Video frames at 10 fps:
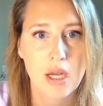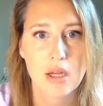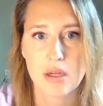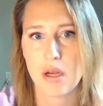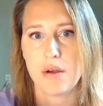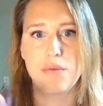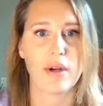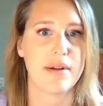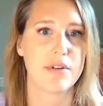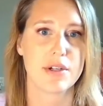of
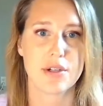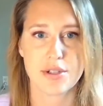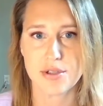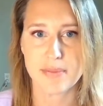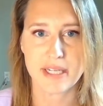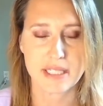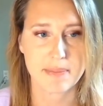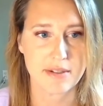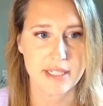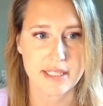whatever your human
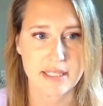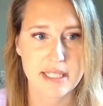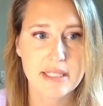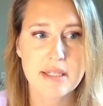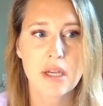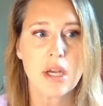experience is.